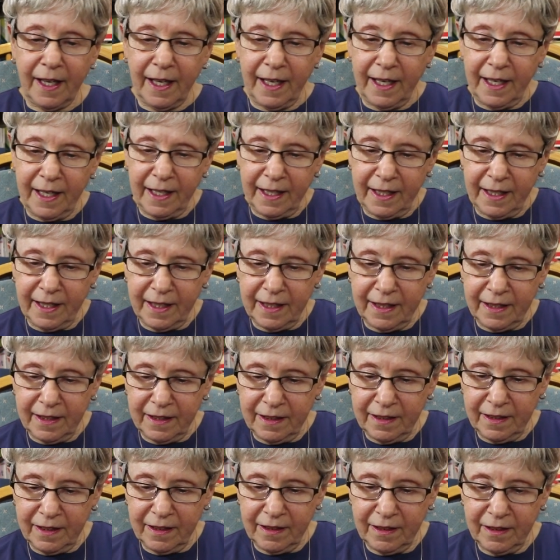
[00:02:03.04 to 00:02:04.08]
and
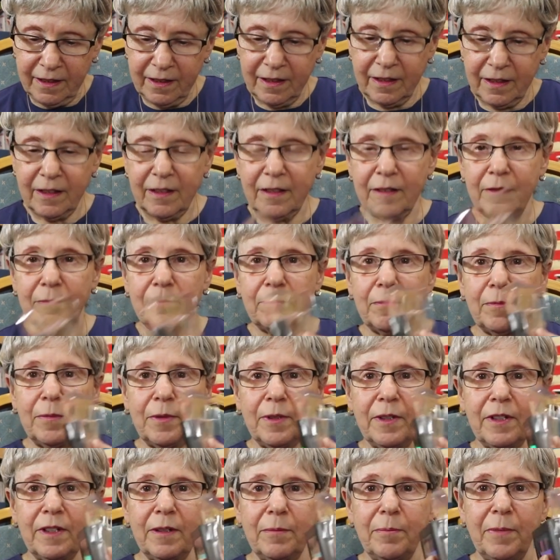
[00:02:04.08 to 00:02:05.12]

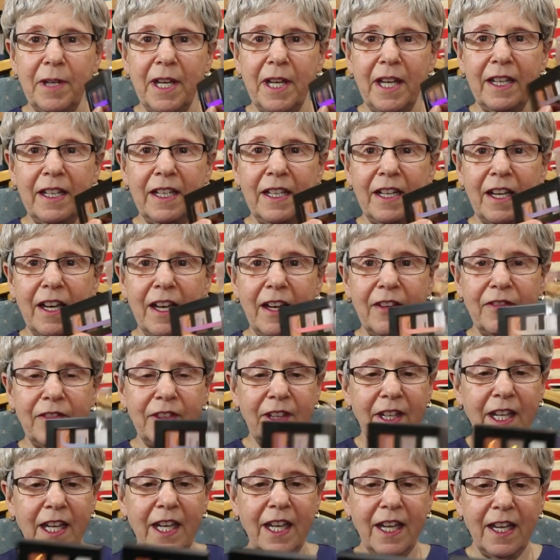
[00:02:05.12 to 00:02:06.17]
mm-hmm. peel it off
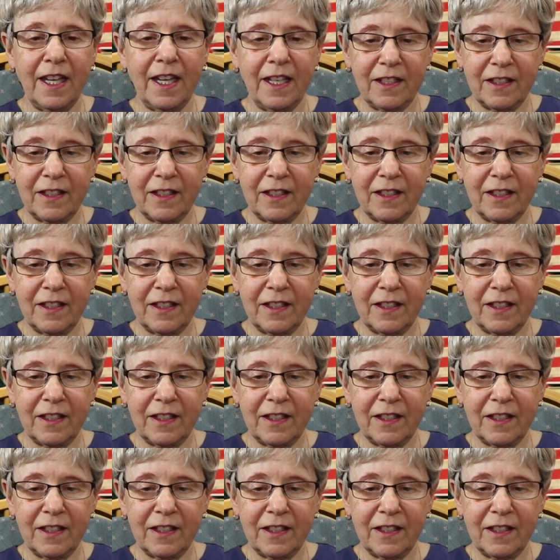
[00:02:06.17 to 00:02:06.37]
there.